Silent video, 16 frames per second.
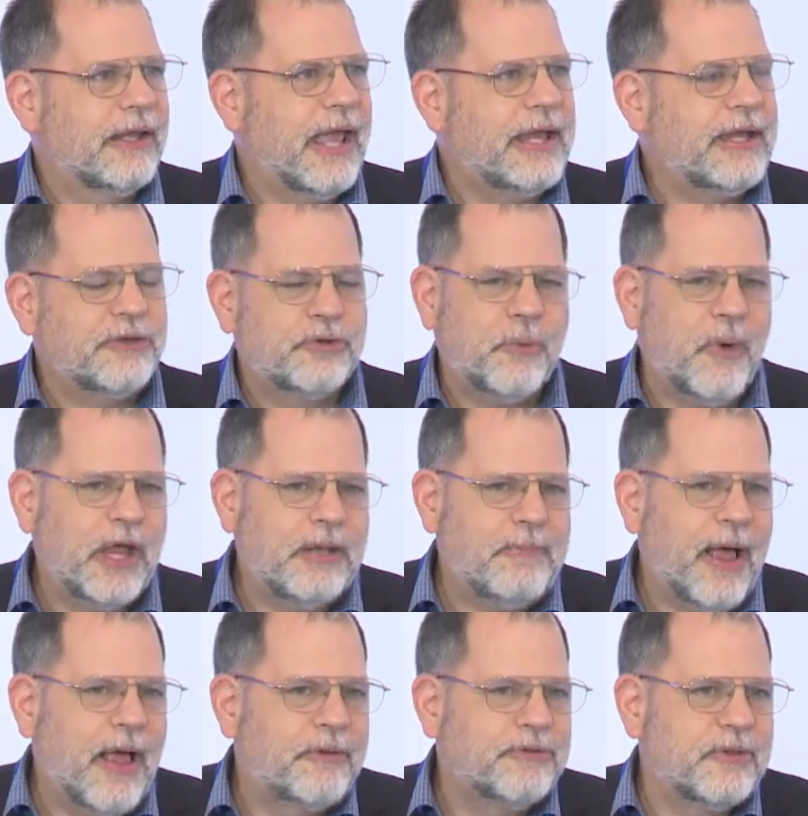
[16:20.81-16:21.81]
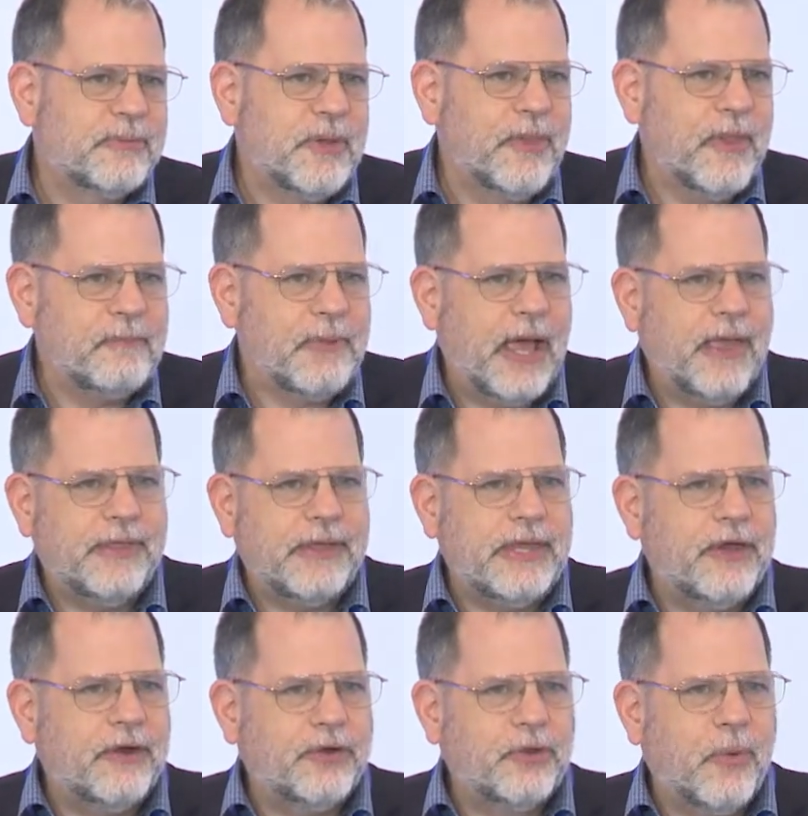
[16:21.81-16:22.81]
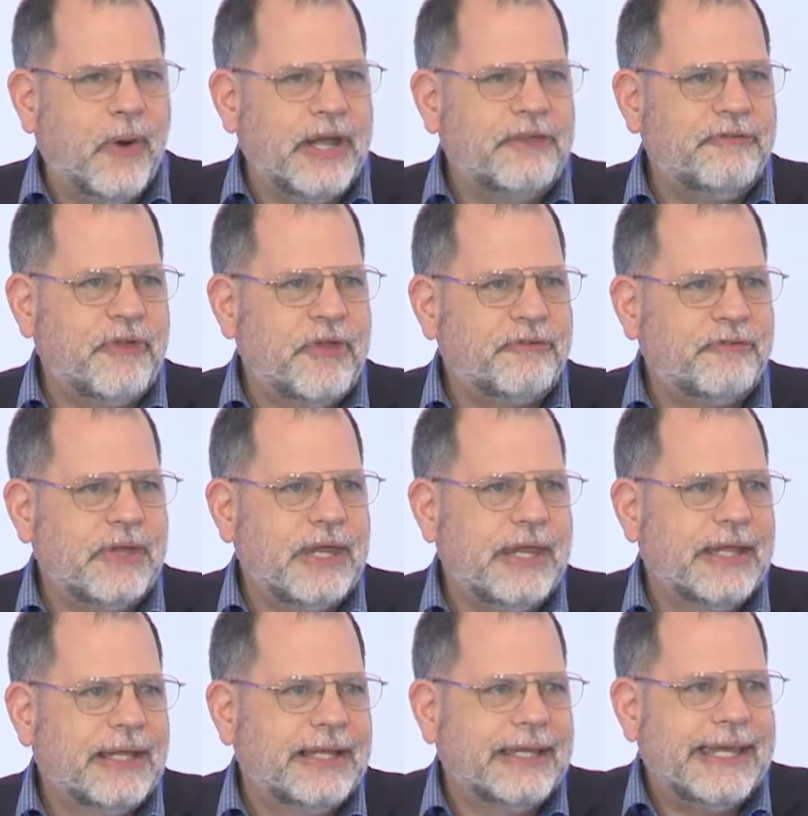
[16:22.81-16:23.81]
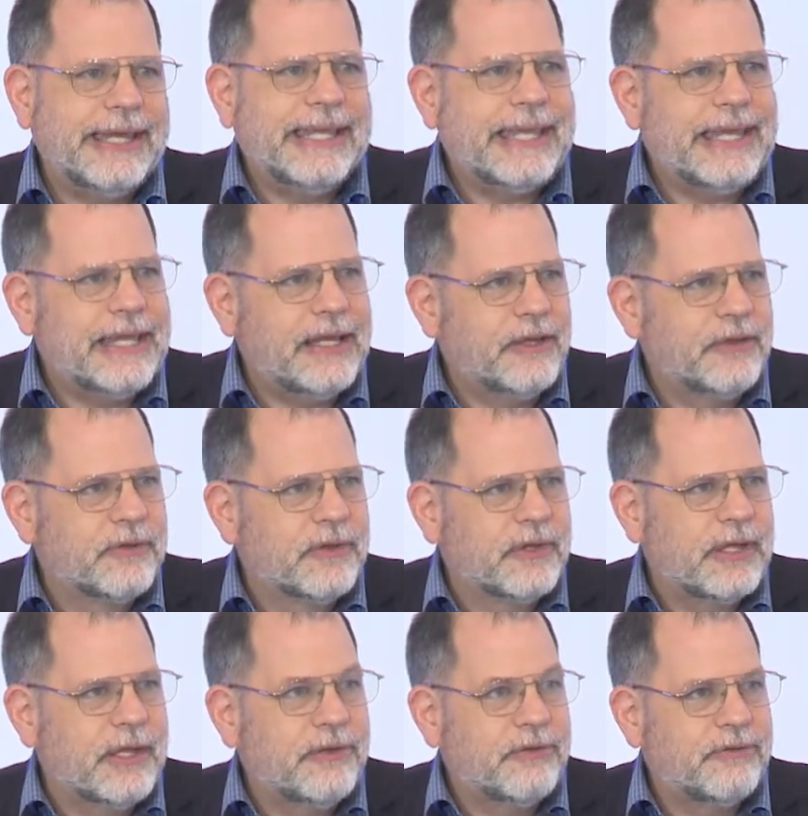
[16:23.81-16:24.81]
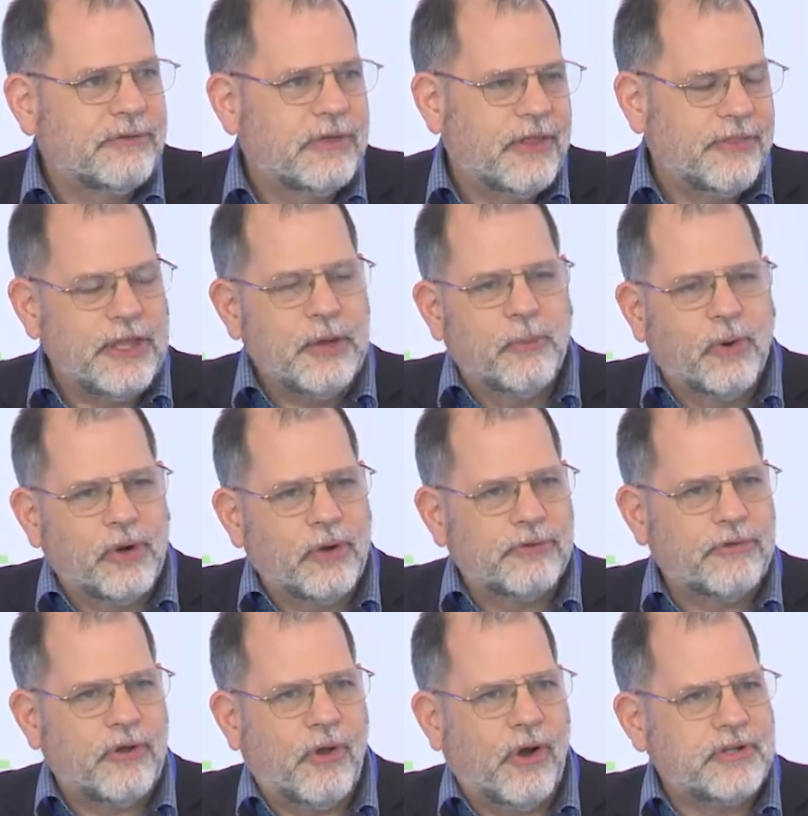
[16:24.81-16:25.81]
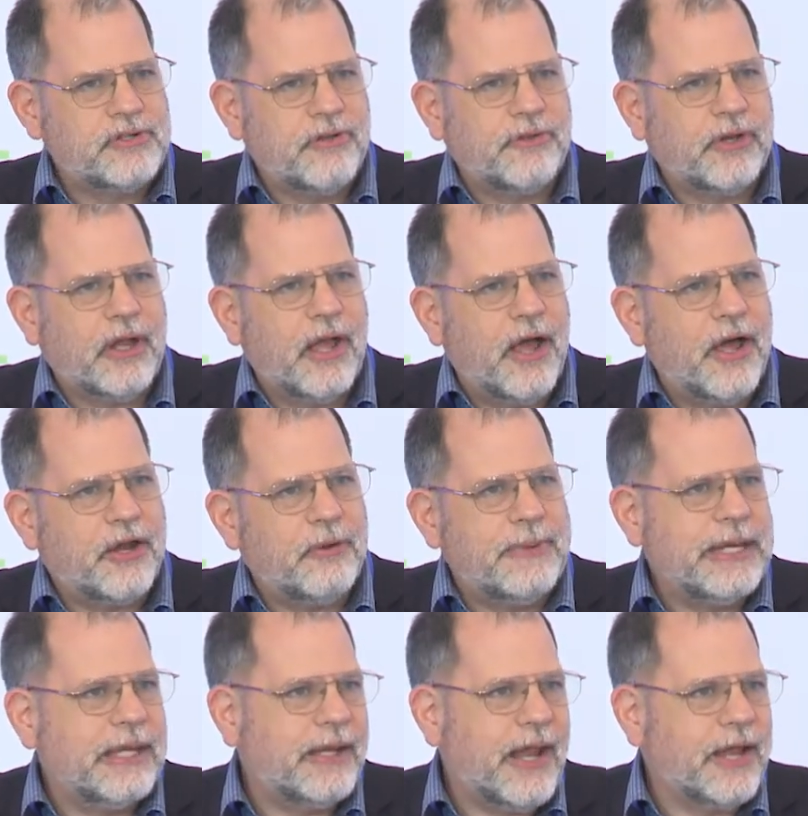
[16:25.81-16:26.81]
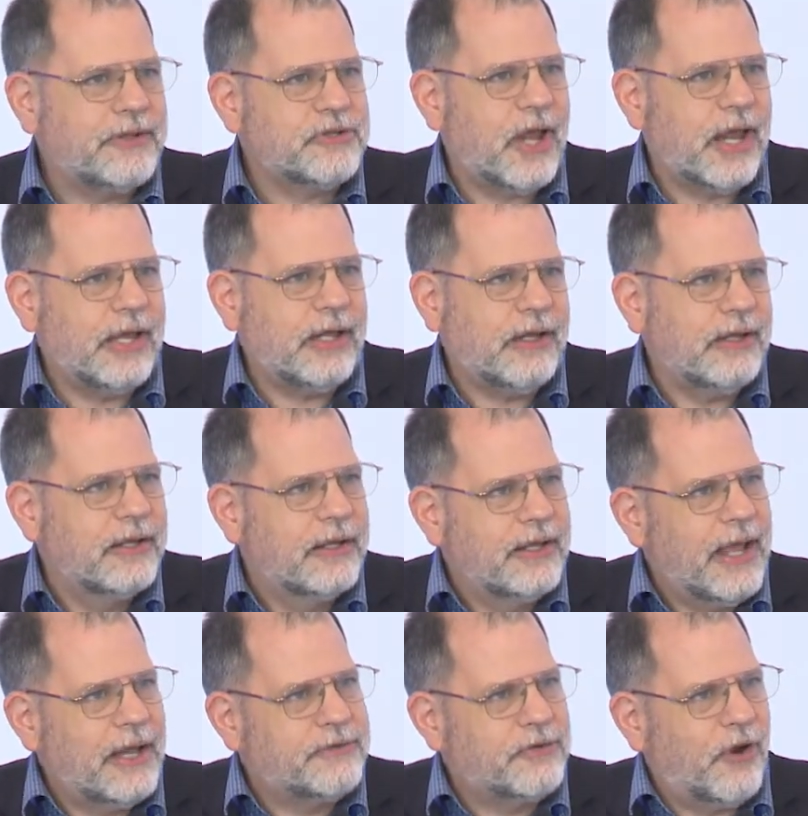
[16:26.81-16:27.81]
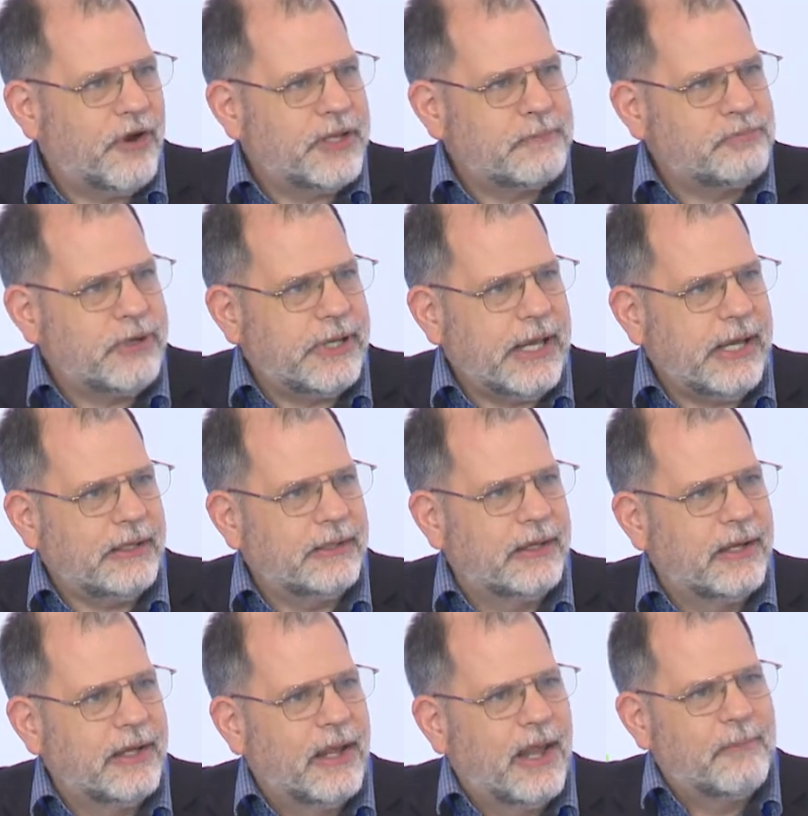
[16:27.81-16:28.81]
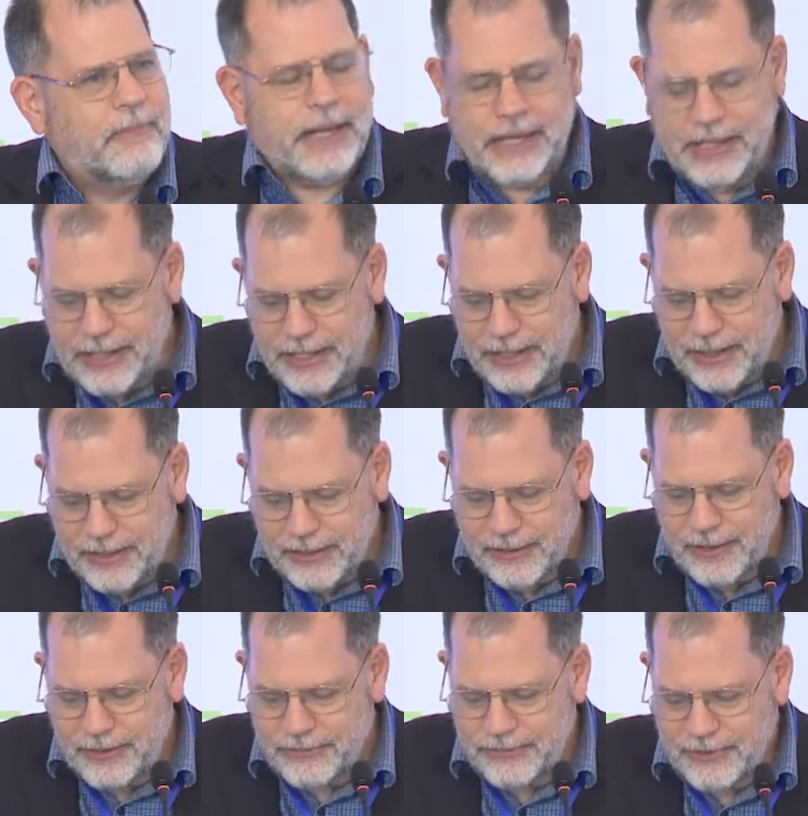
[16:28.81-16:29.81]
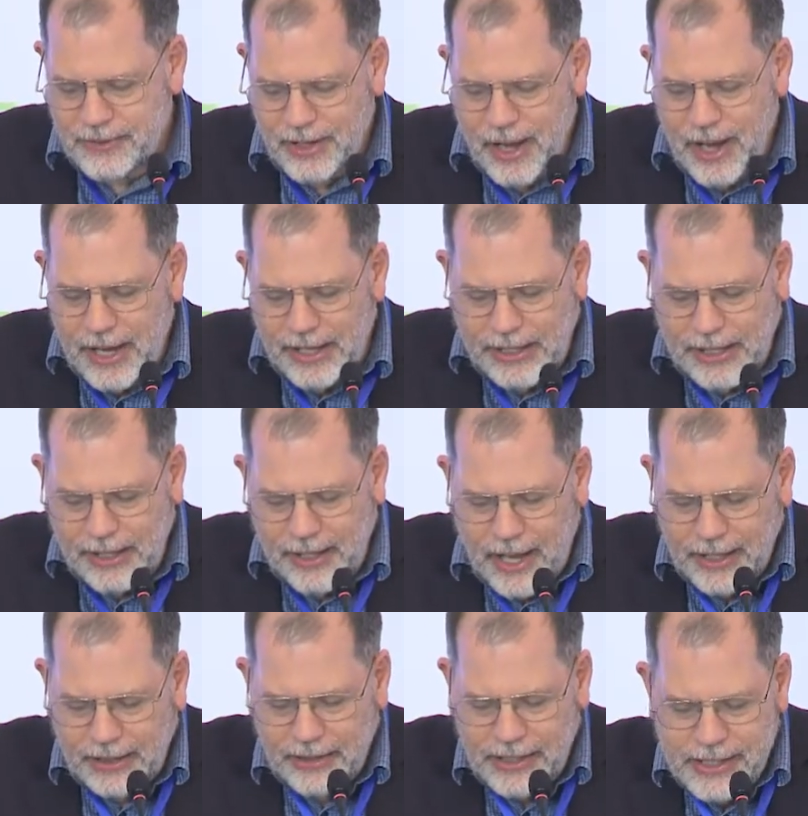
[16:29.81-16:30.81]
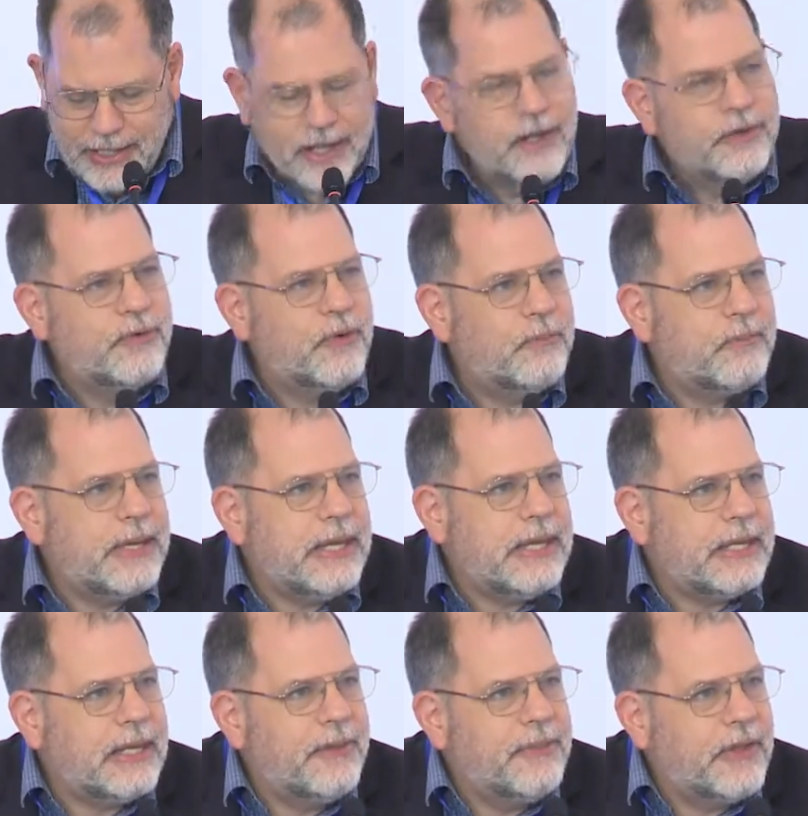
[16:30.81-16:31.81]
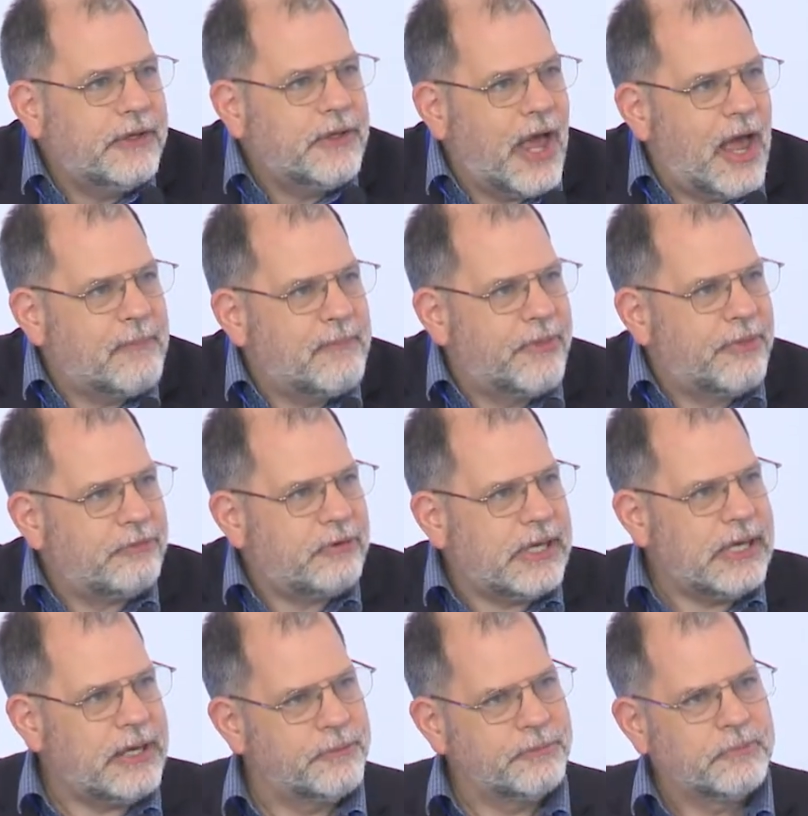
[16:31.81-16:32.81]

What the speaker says: And it's quite possible that by the year 2050, India is the world's largest economy and not China. That's hard to predict, but India is highly likely to be in the top 3.